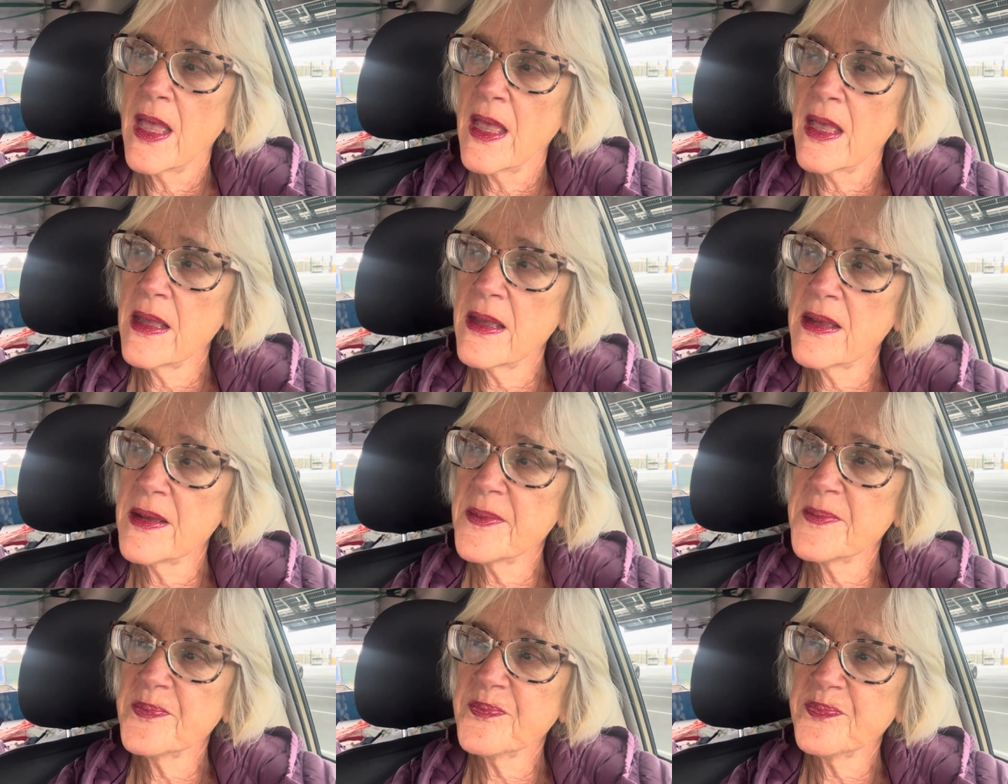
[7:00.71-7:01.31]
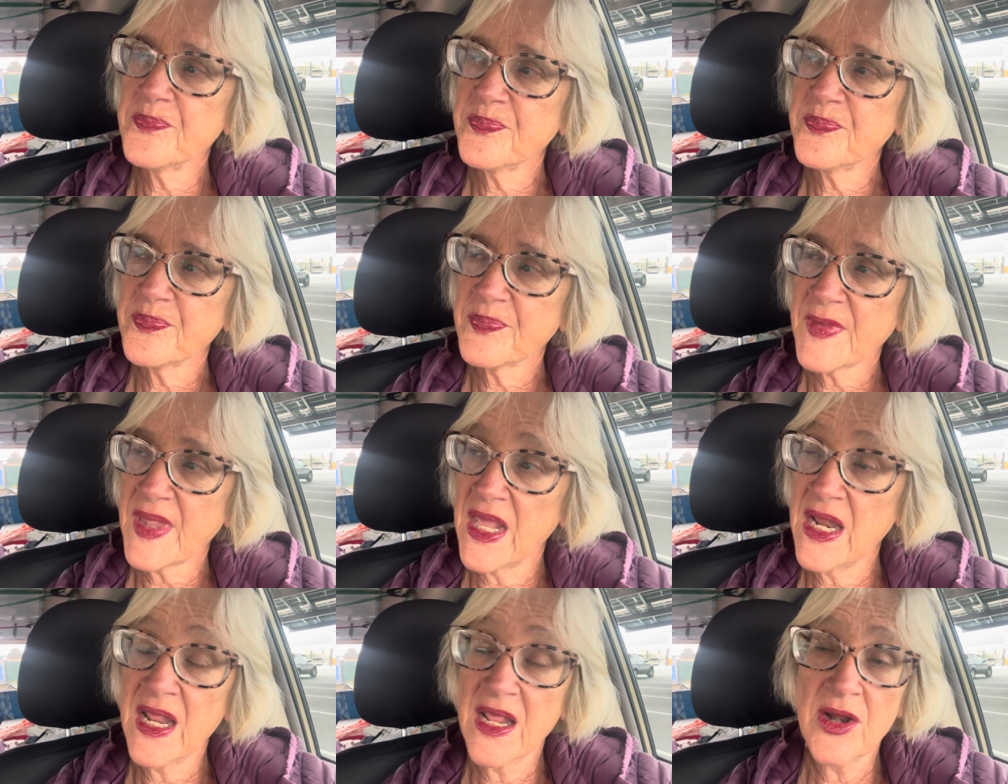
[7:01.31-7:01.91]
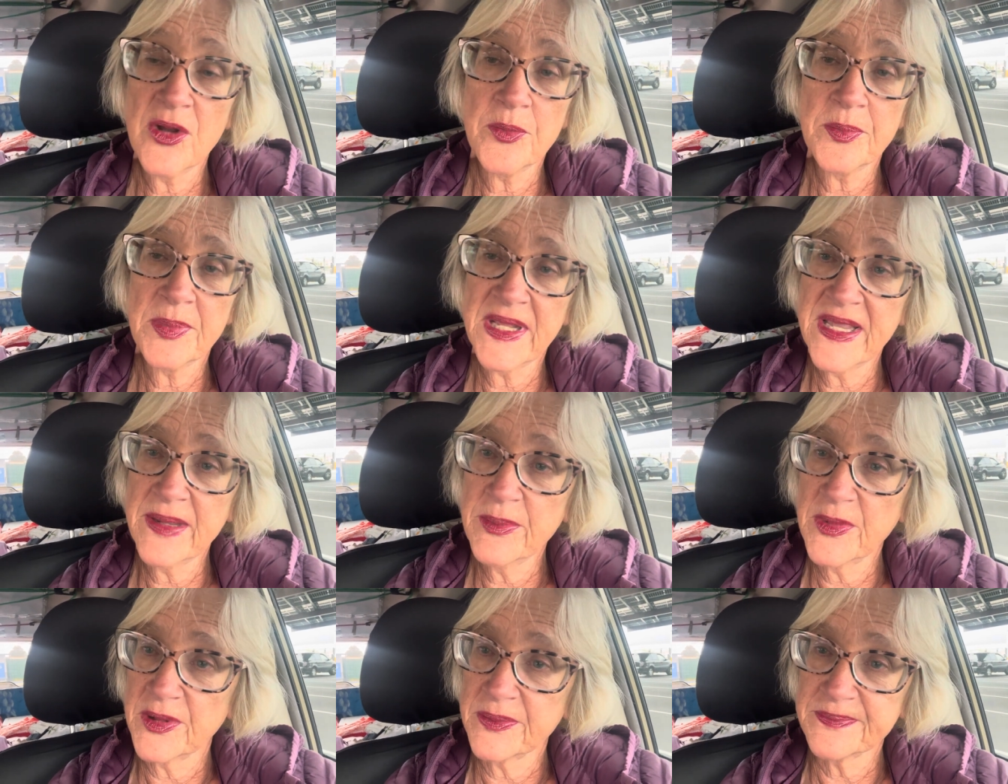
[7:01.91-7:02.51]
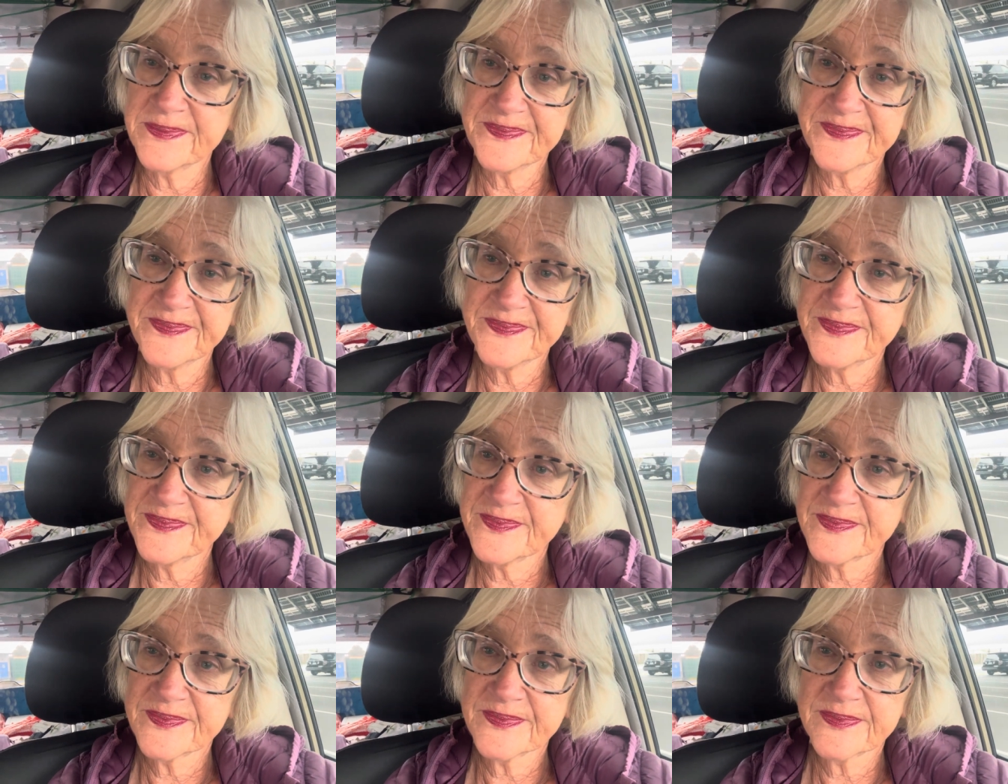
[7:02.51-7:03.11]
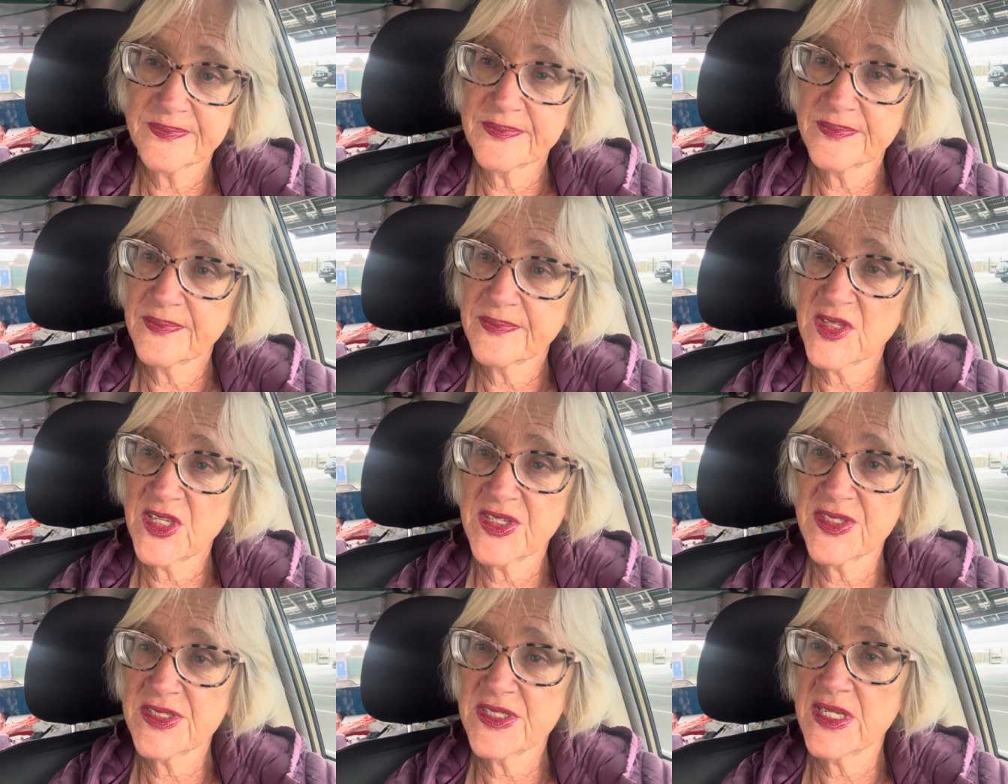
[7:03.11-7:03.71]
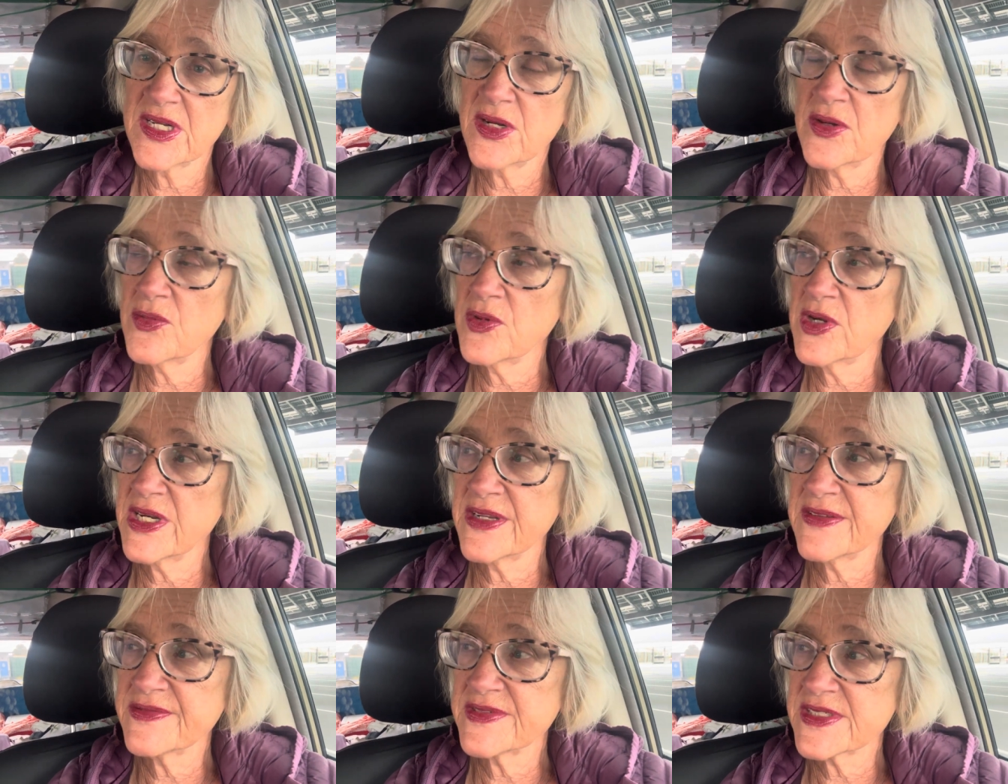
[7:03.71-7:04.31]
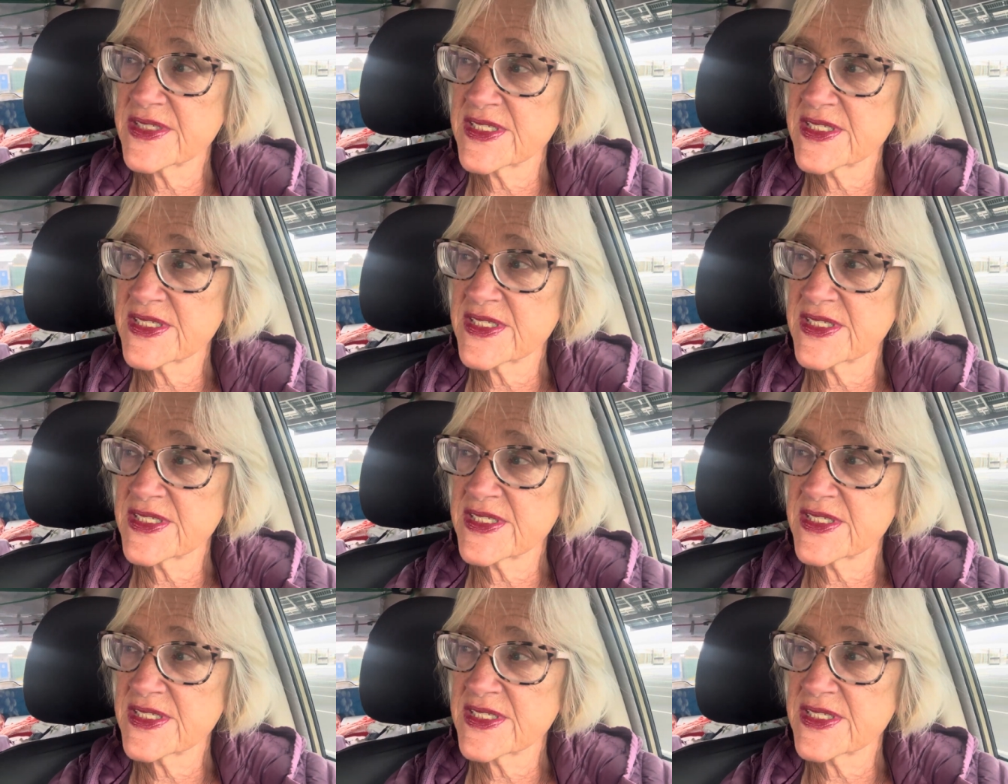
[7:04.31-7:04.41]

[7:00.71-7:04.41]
Um, and I don't blame them because they don't want to have to